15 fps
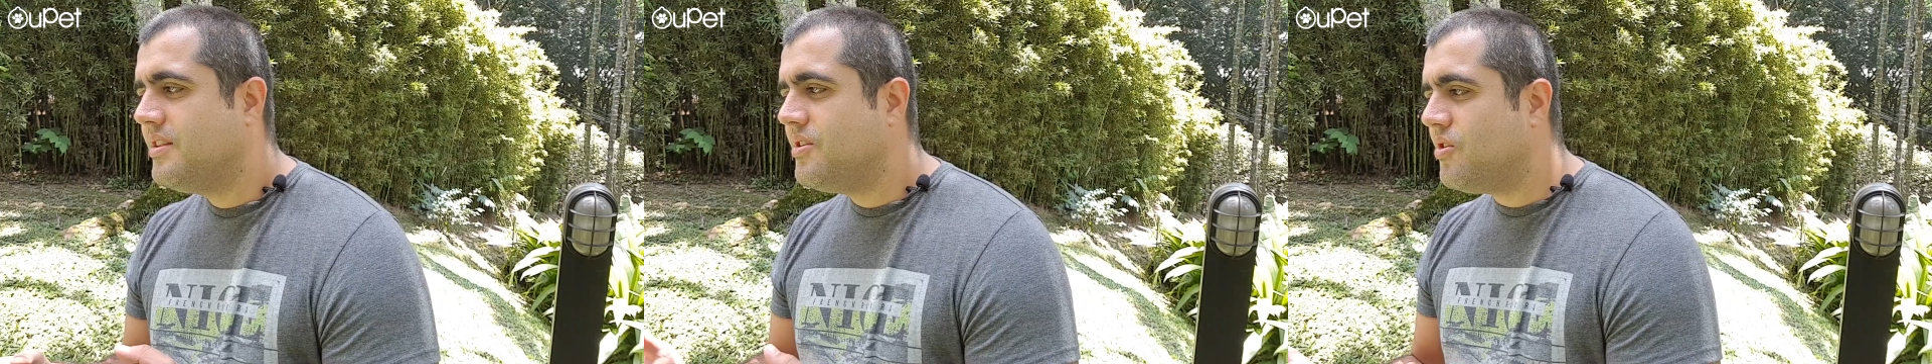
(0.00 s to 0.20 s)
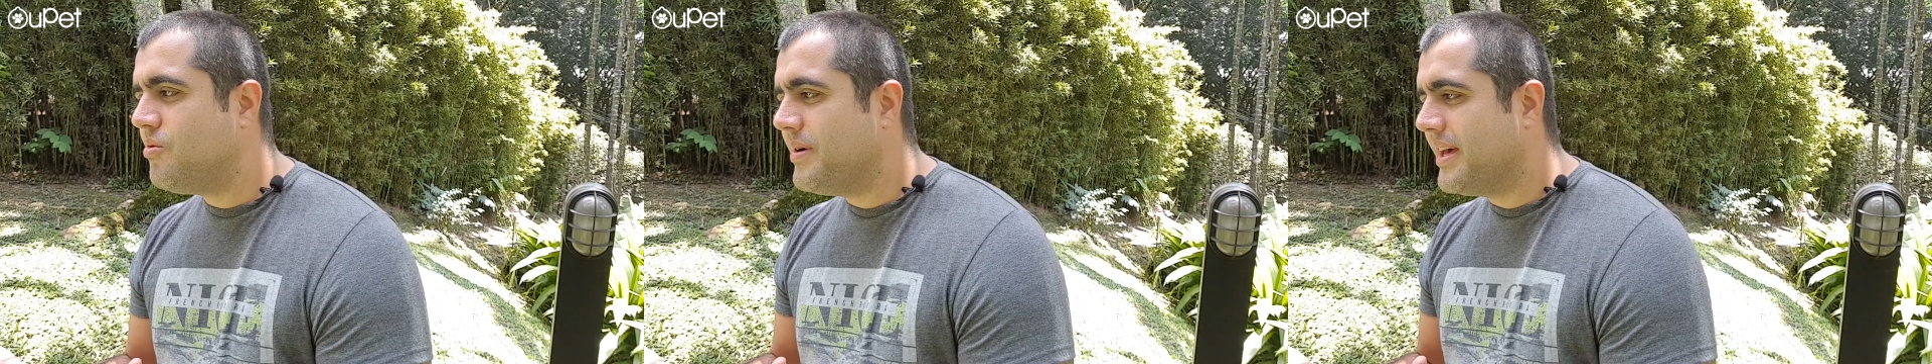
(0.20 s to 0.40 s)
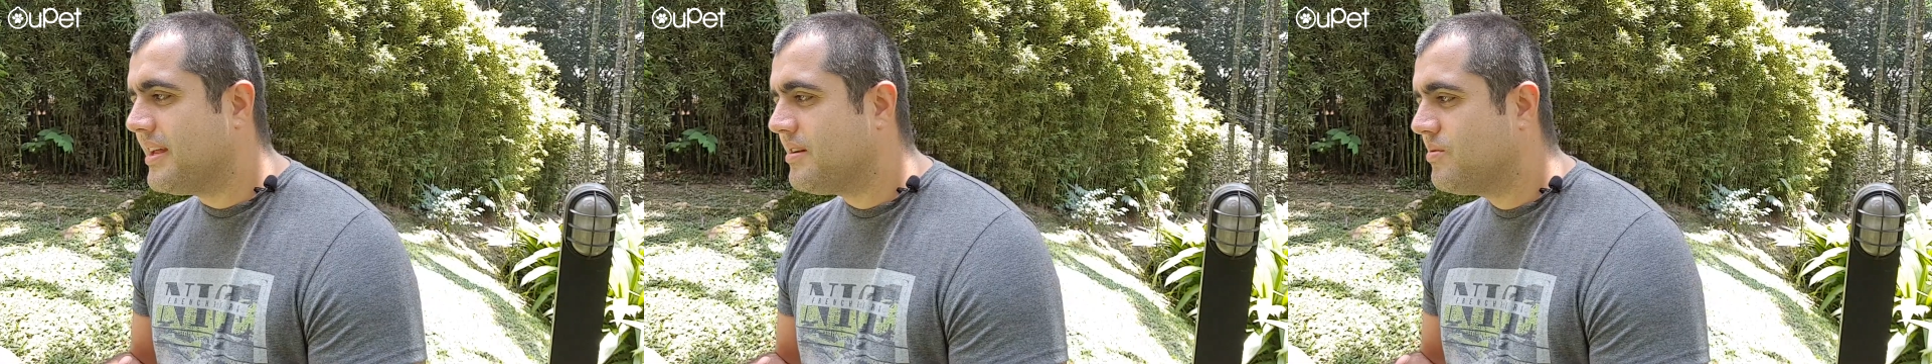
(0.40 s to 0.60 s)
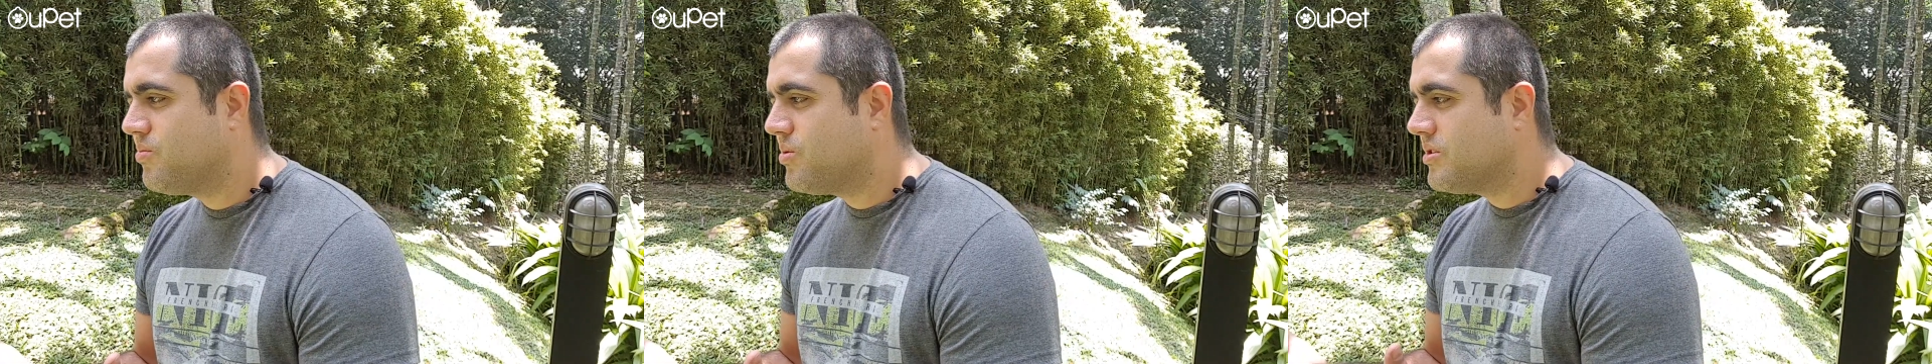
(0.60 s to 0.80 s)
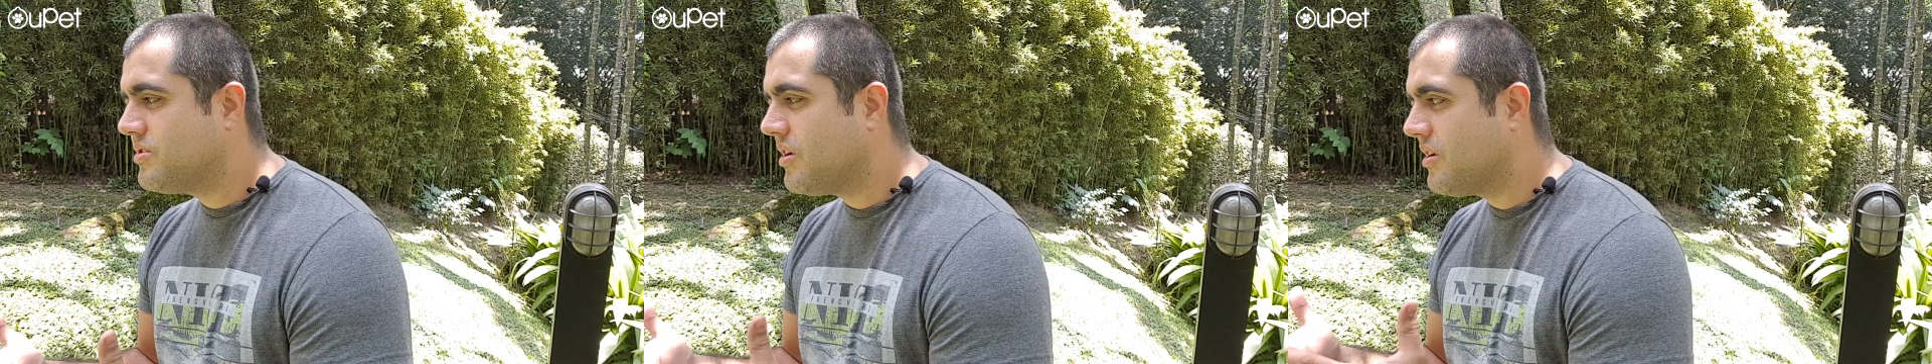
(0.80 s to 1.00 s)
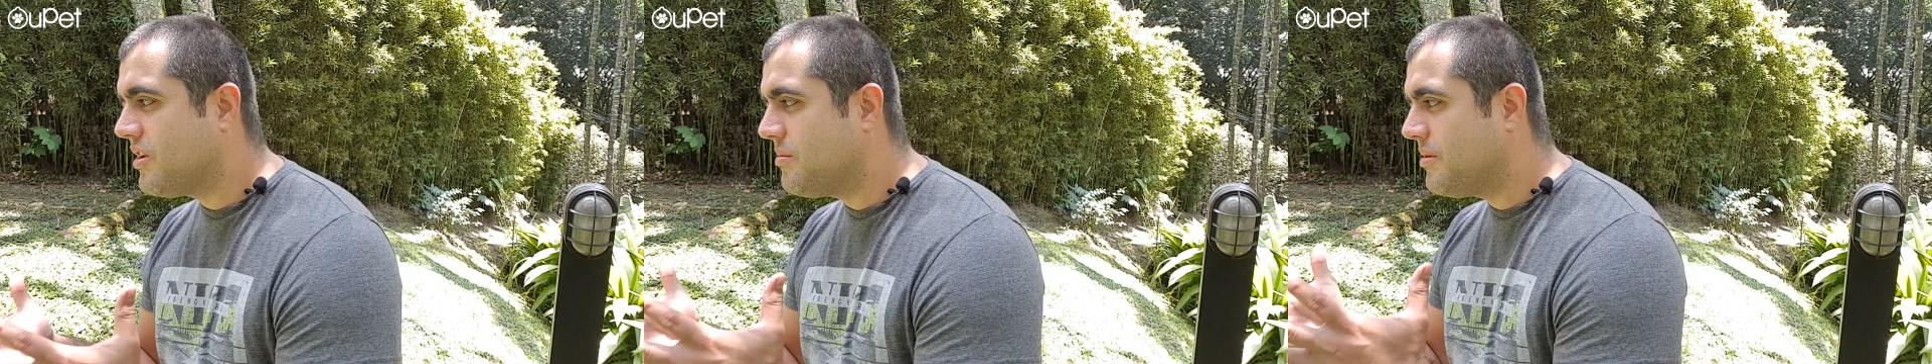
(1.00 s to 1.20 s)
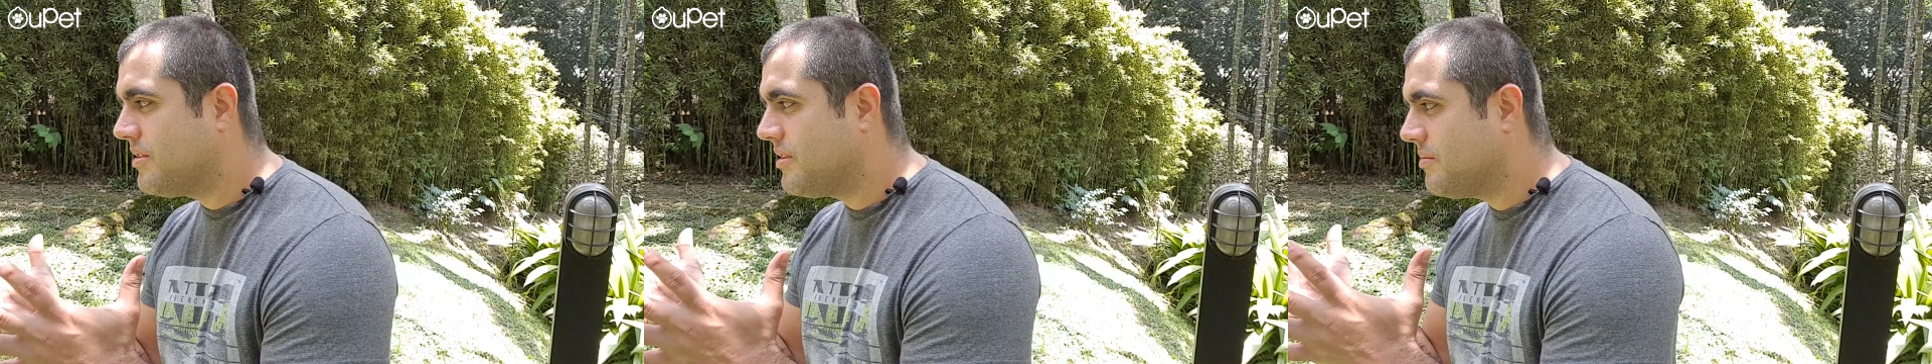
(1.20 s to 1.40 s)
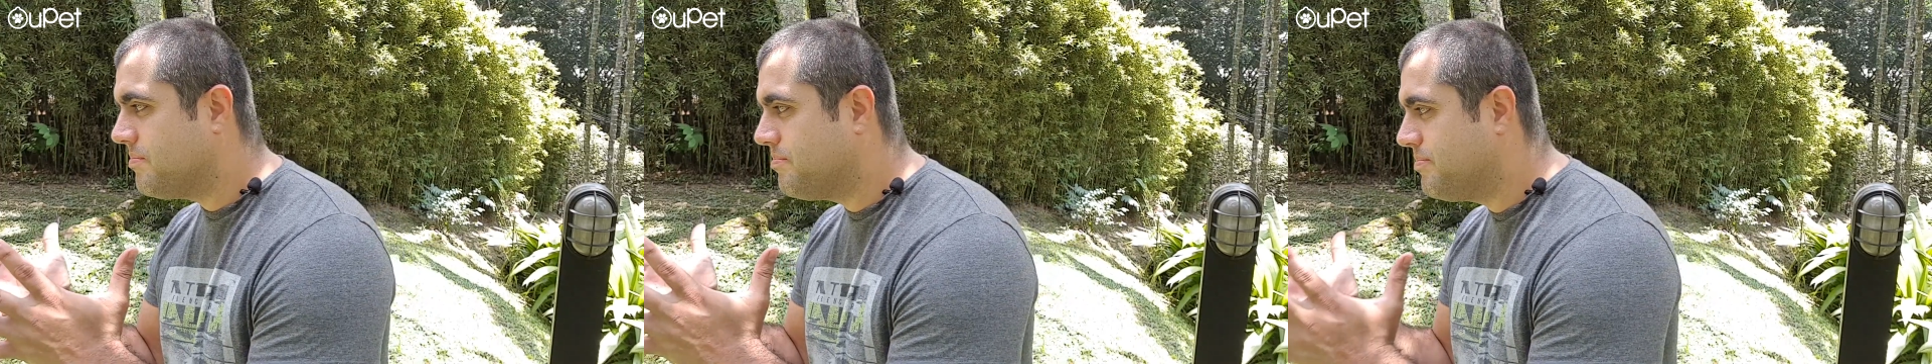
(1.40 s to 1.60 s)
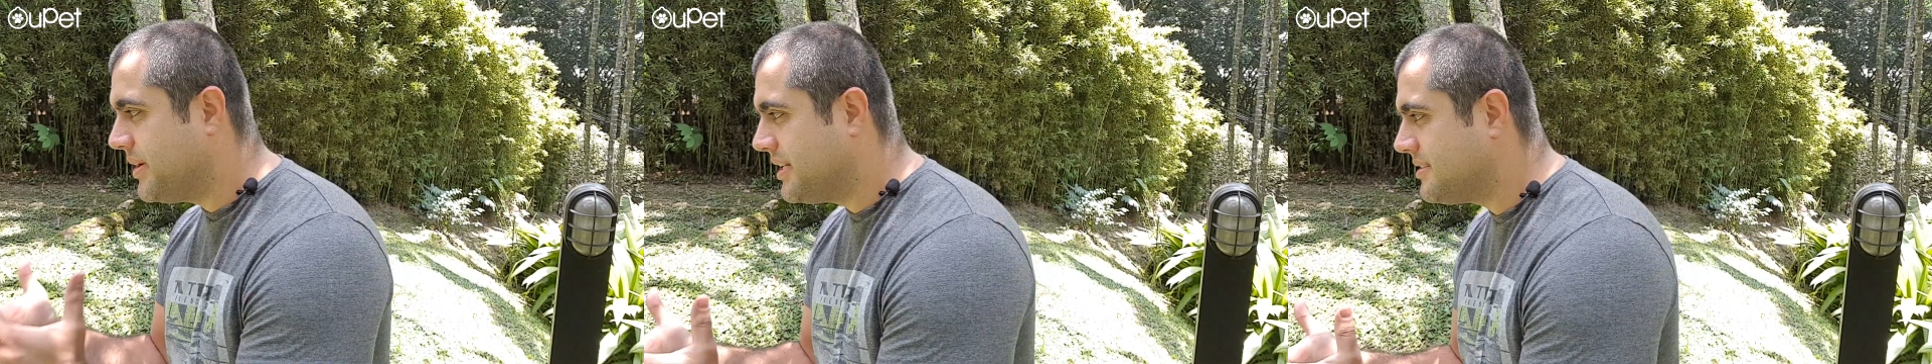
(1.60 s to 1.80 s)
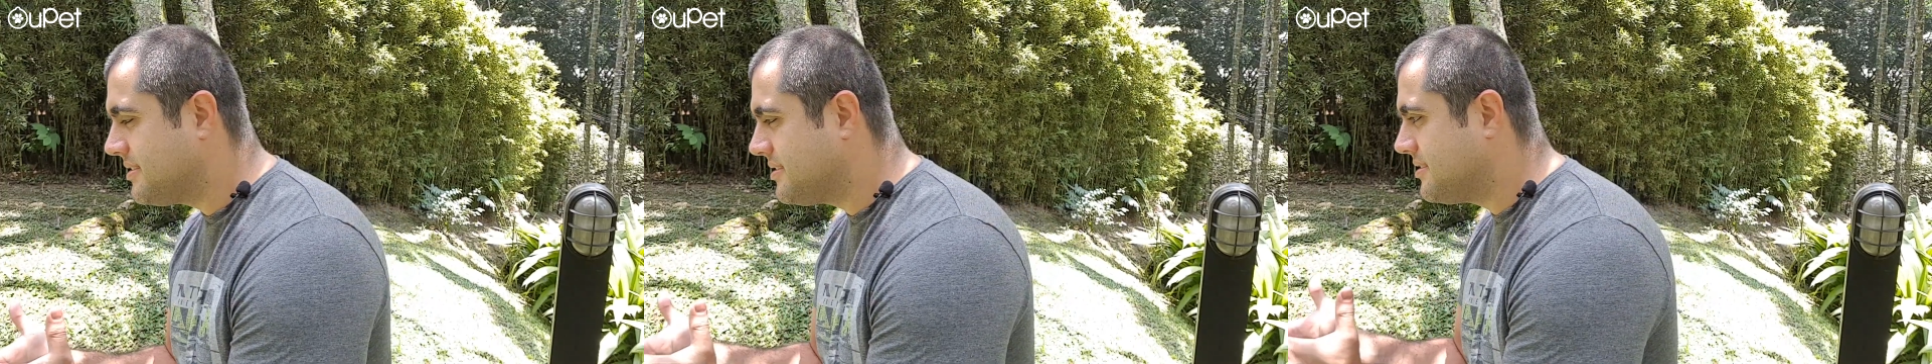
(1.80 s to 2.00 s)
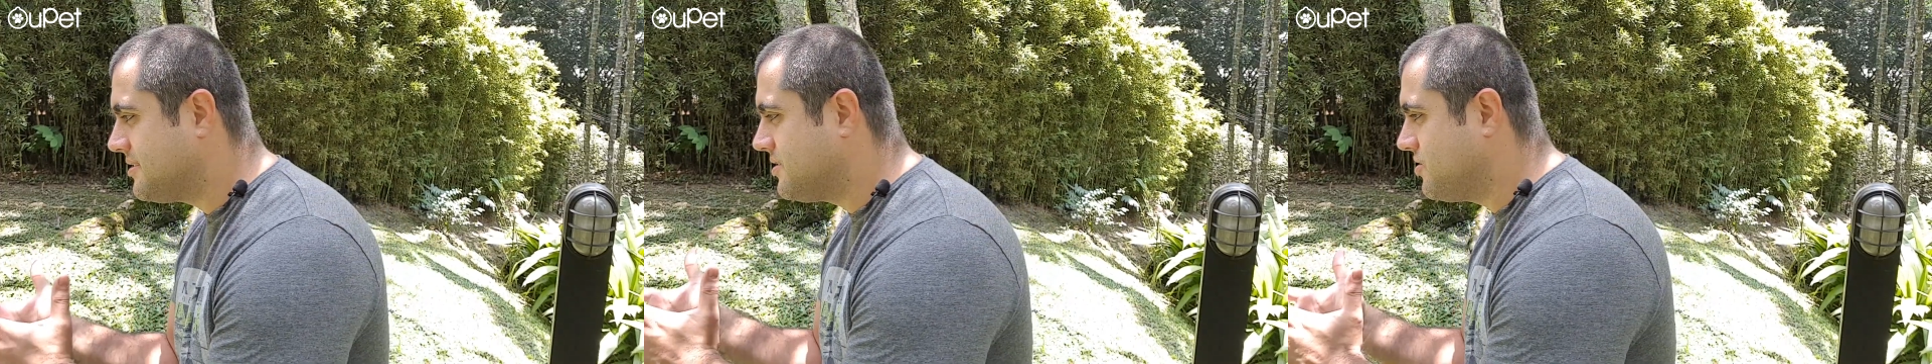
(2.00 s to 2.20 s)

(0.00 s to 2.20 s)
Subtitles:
No, man. We're talking about the best